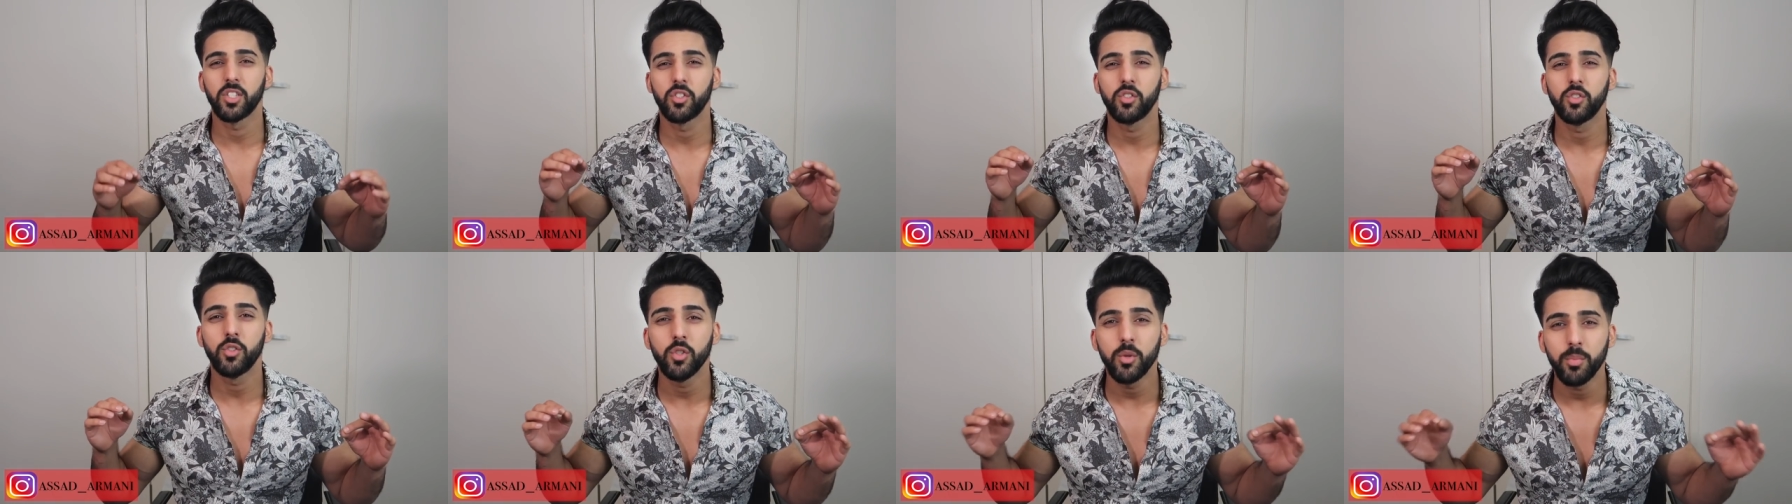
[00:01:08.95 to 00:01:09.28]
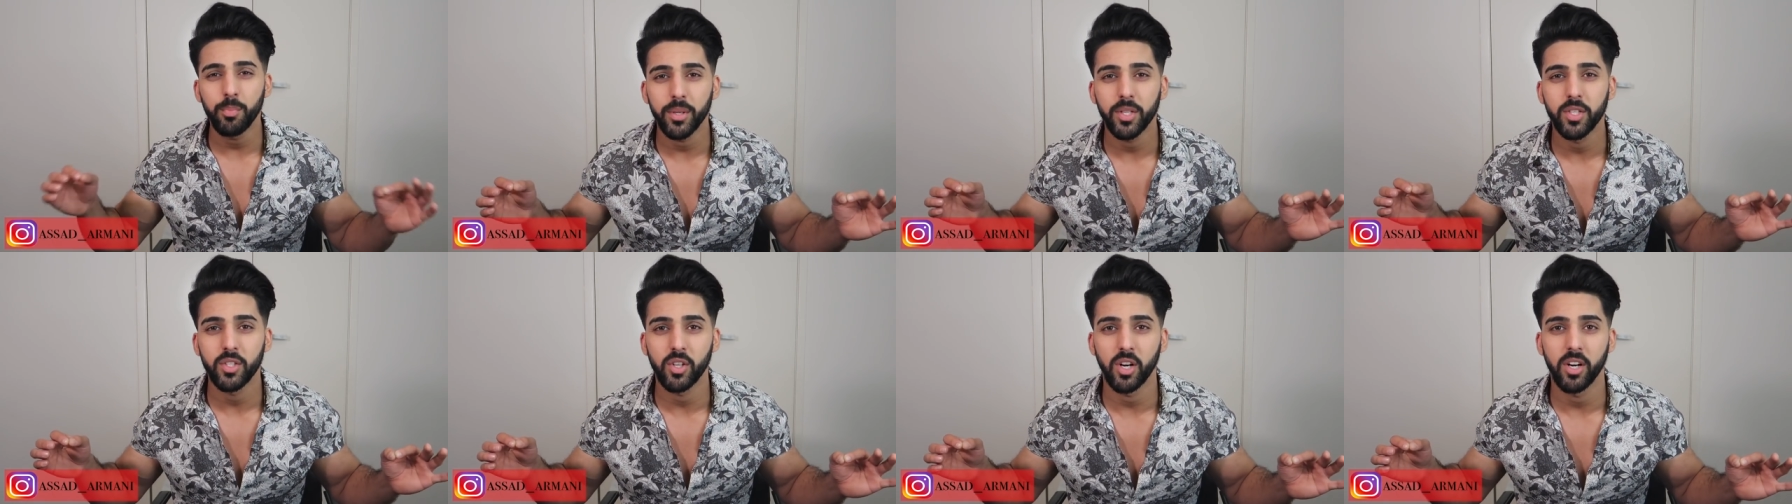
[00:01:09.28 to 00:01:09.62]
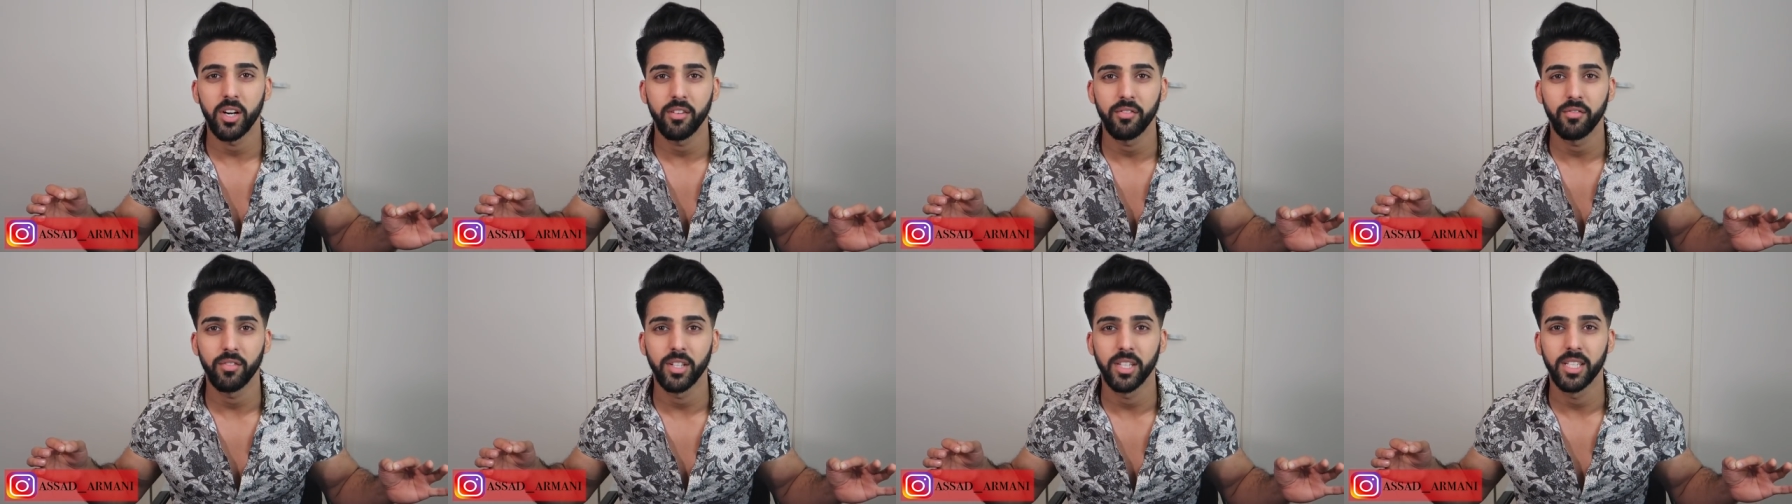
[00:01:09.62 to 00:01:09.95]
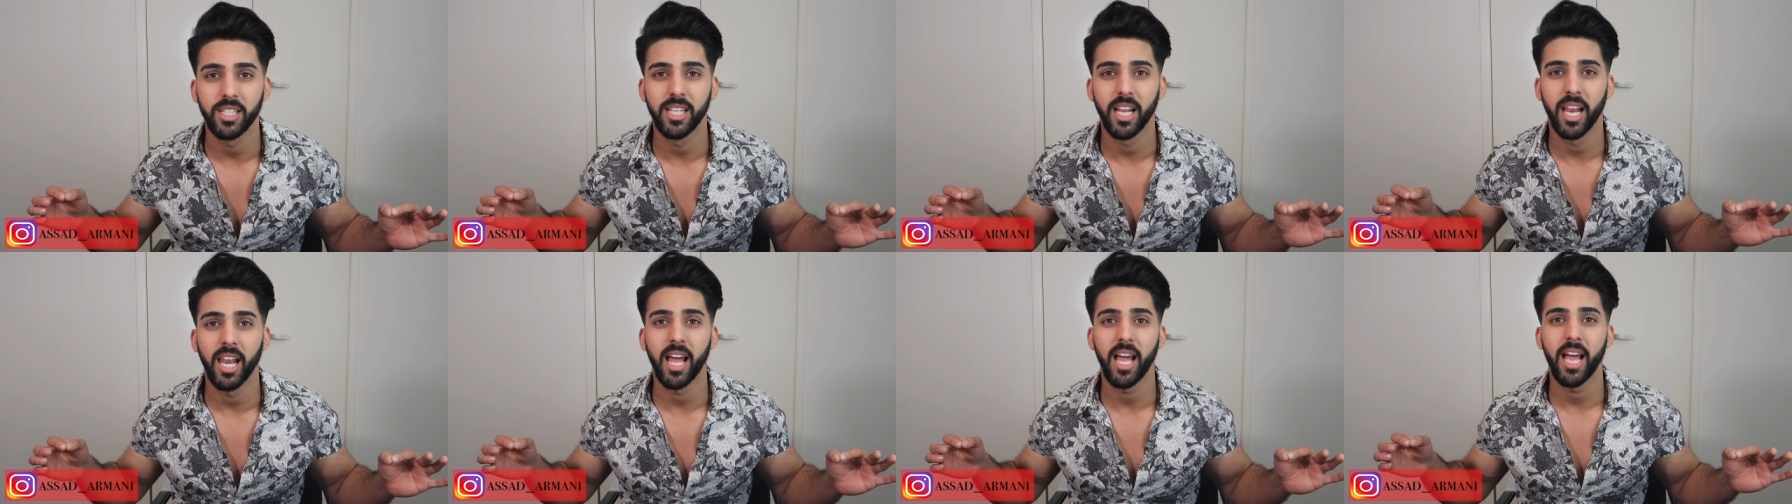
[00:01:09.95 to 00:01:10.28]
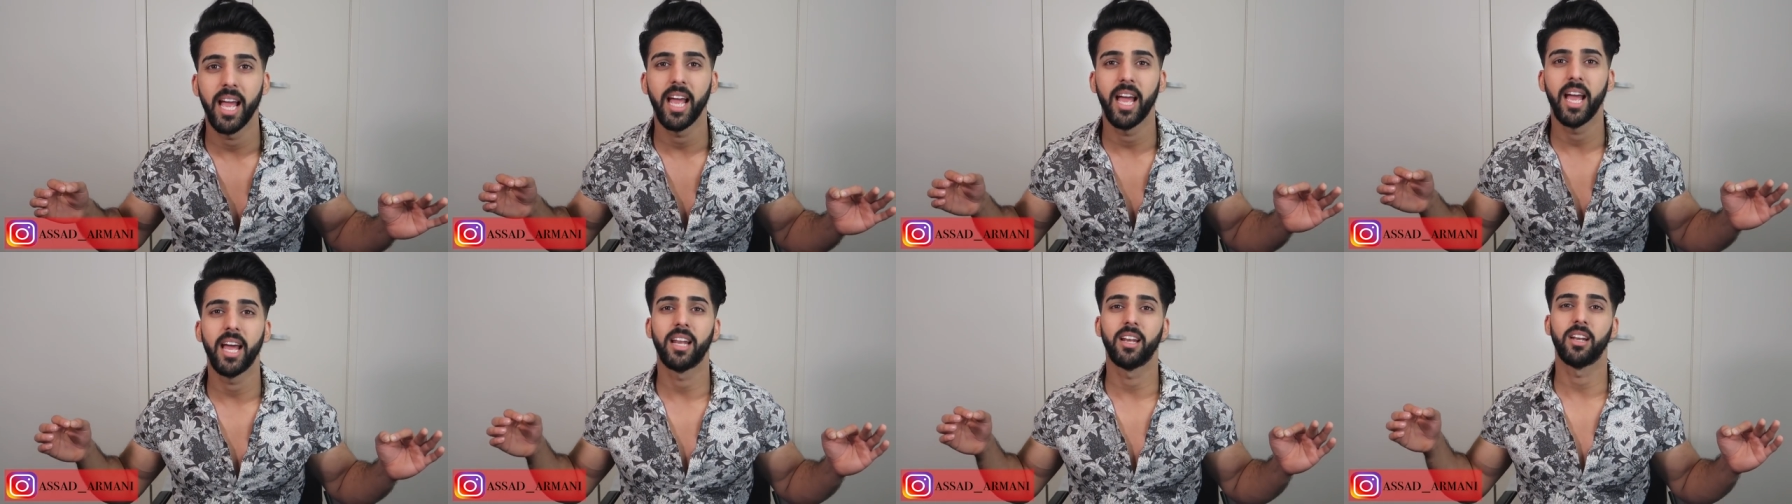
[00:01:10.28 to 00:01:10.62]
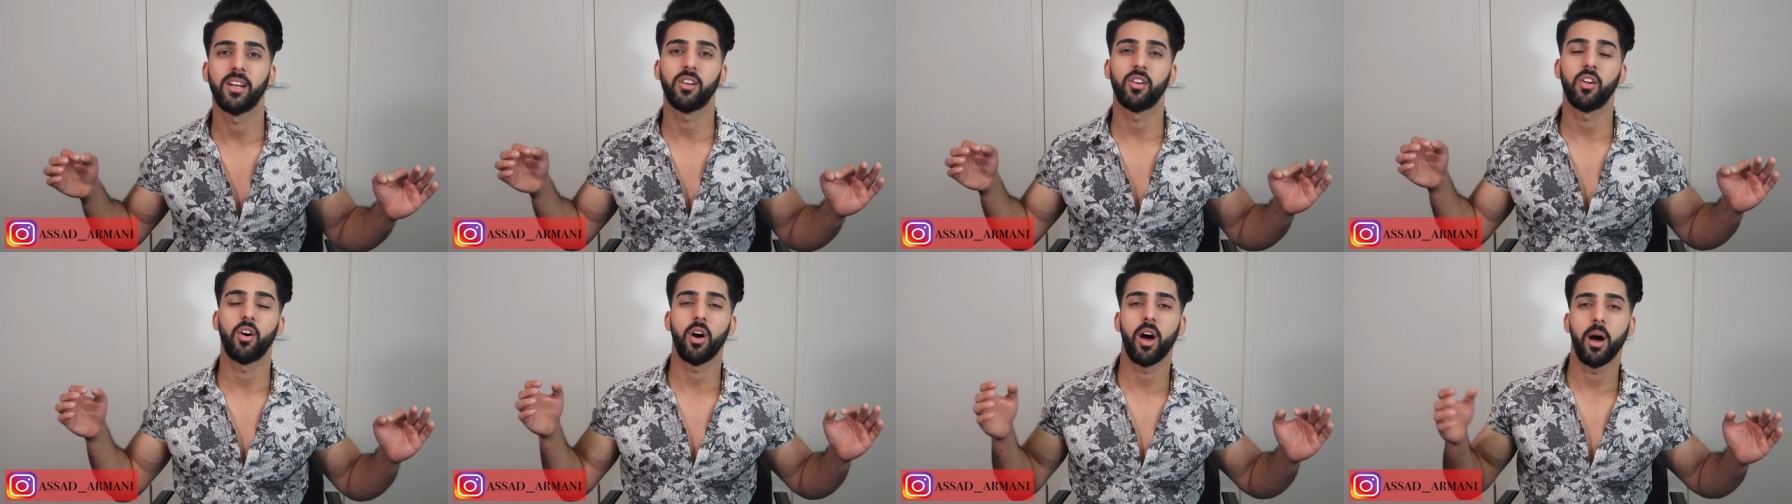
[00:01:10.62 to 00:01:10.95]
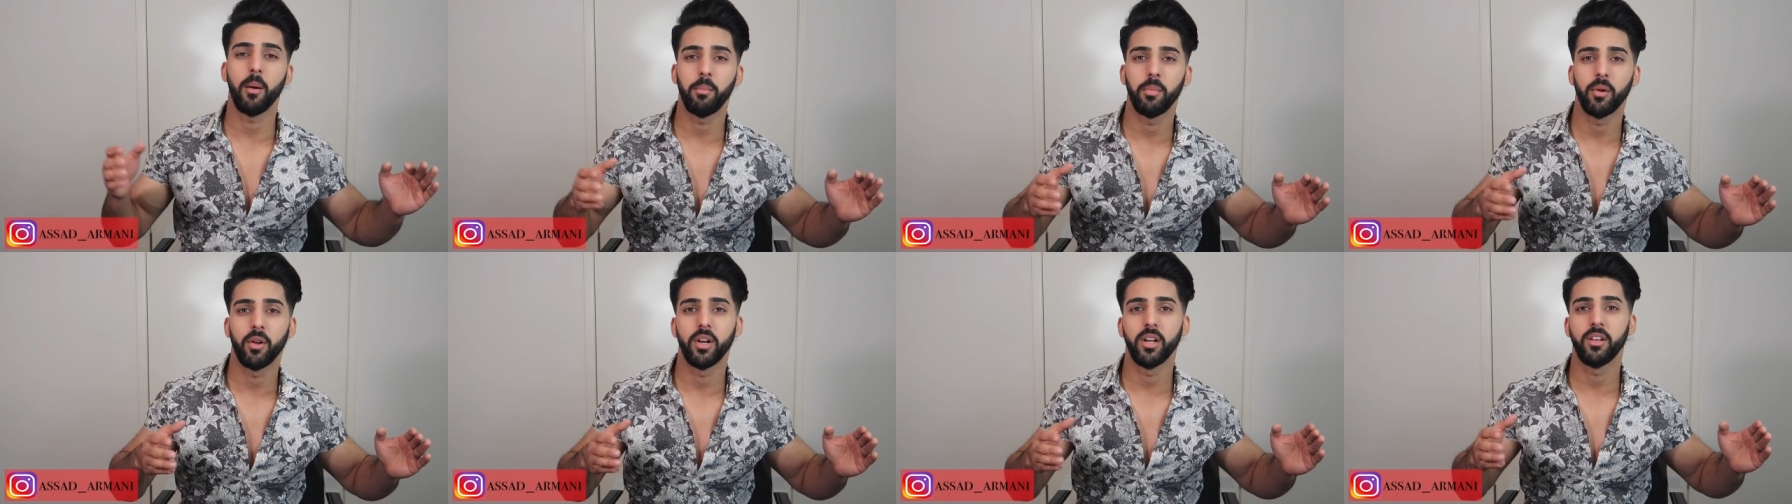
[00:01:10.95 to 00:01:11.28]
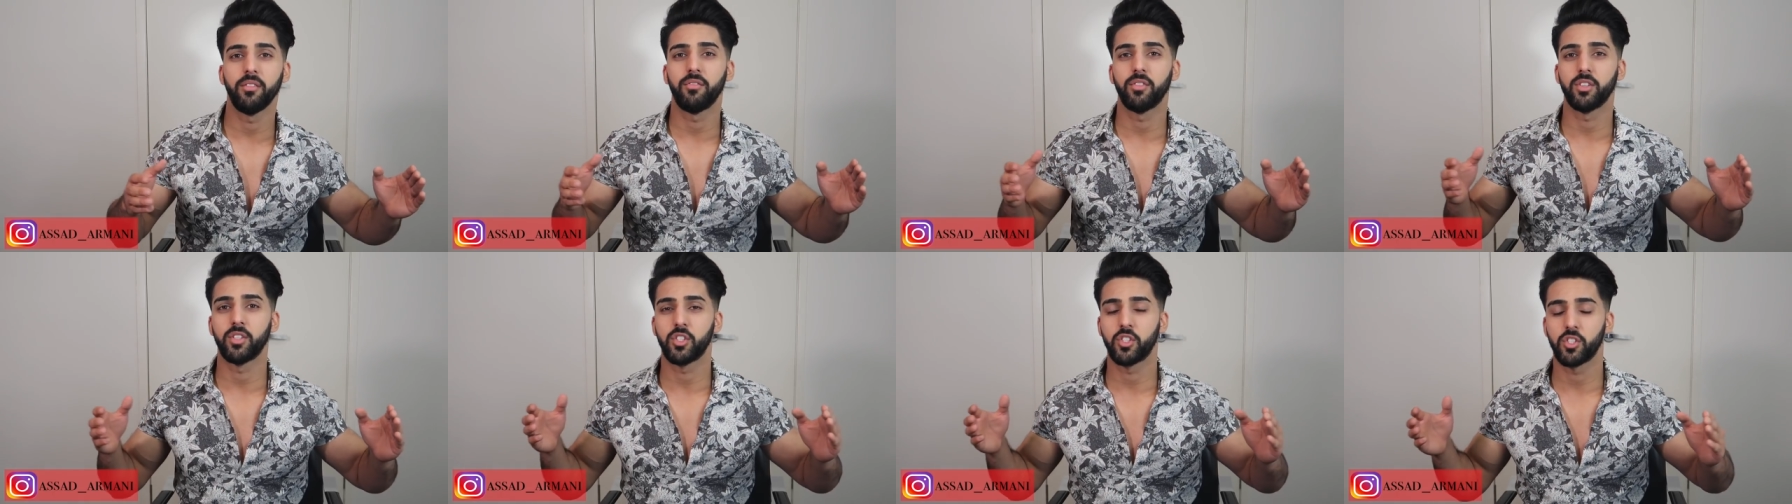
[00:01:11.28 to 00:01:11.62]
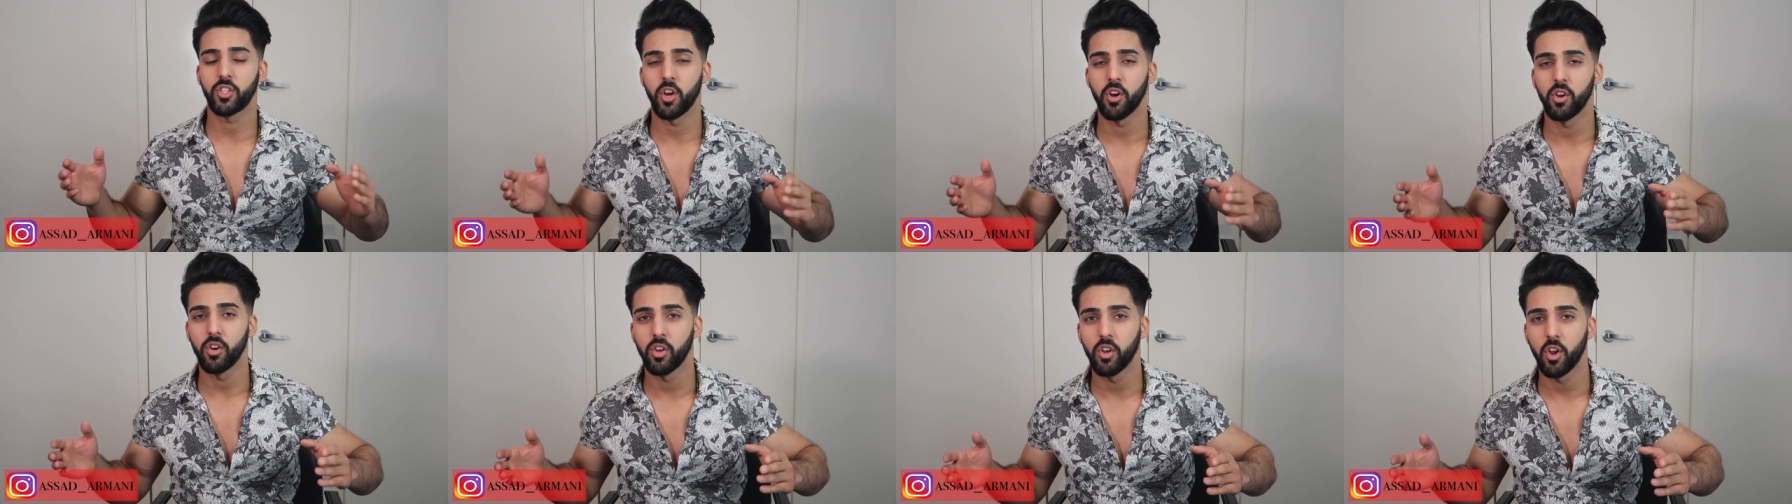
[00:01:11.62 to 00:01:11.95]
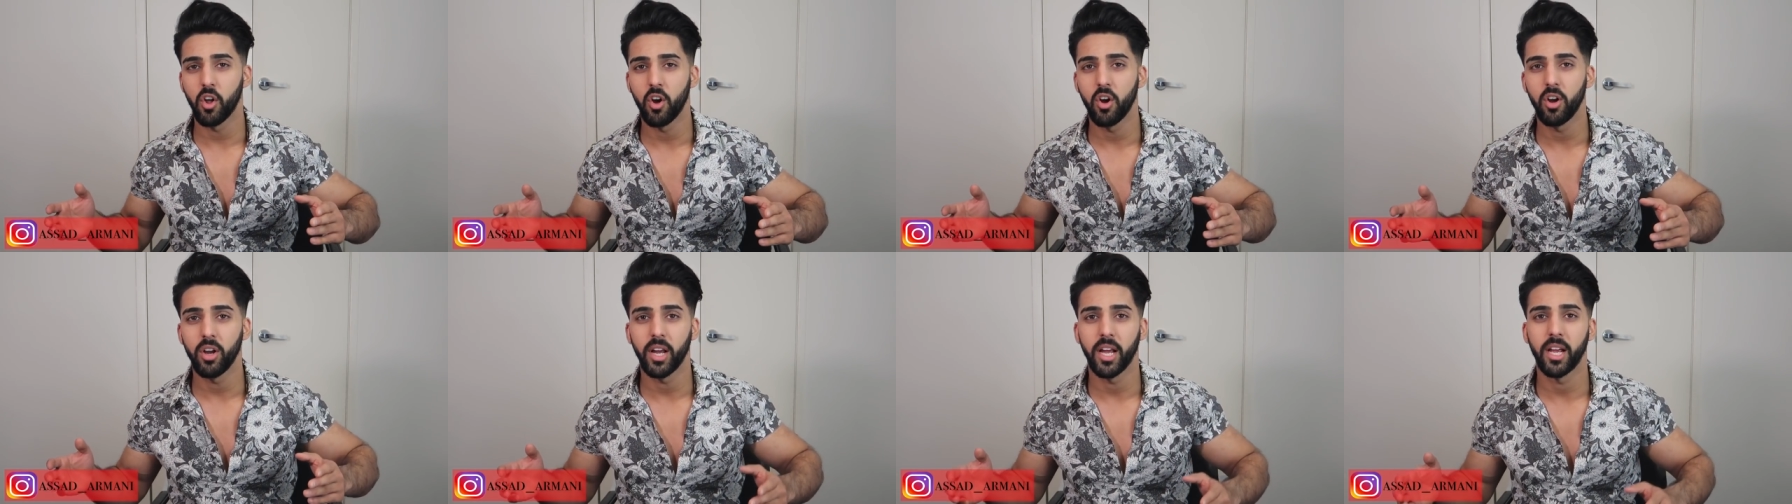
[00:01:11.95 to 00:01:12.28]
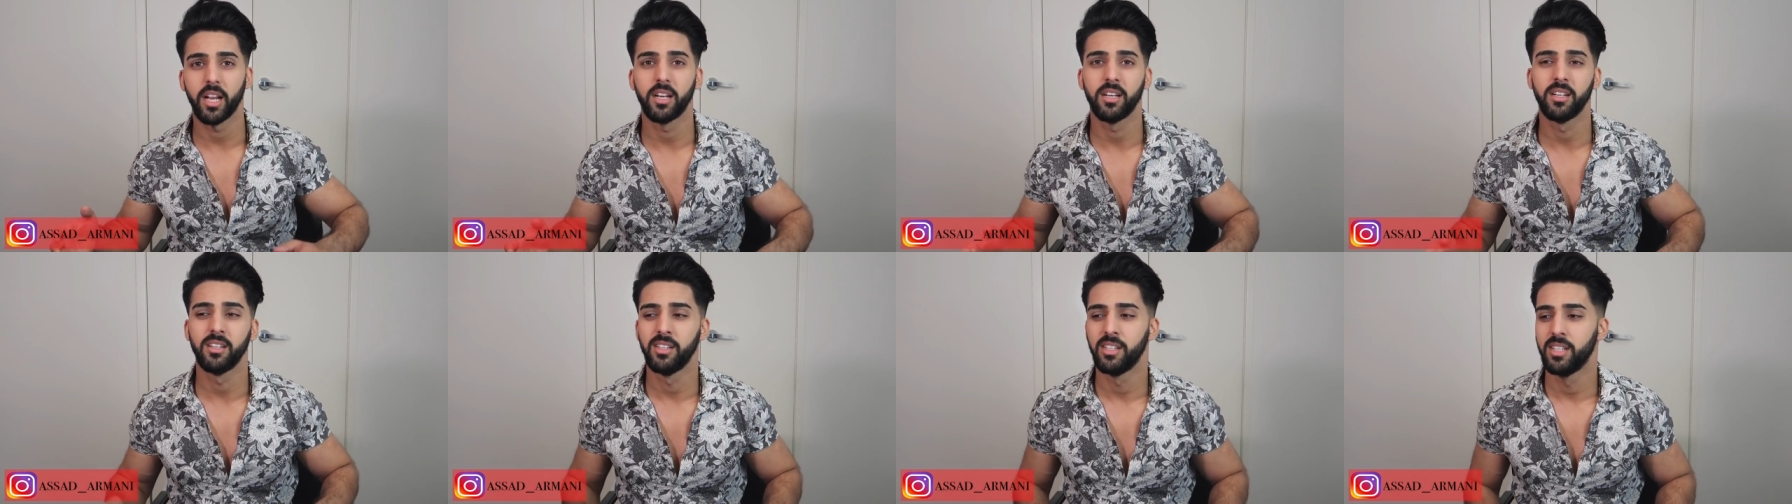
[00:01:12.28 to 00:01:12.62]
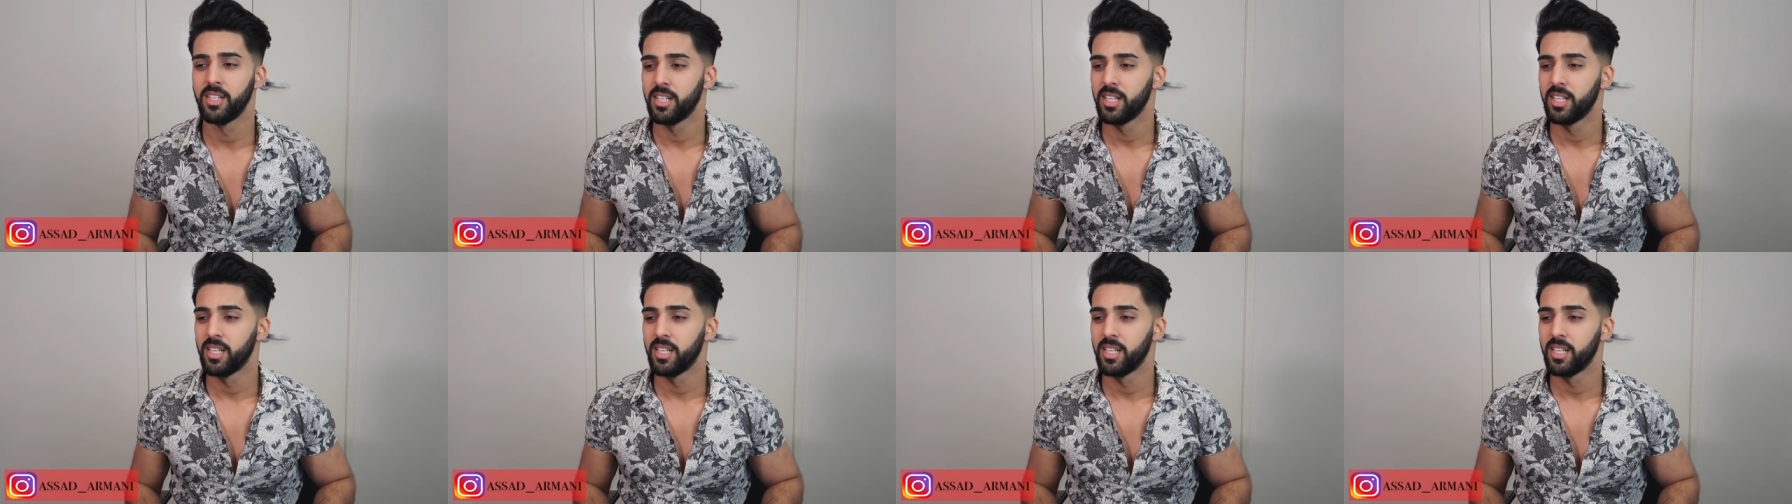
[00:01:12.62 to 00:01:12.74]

super sorry for the delay and not uploading for so long and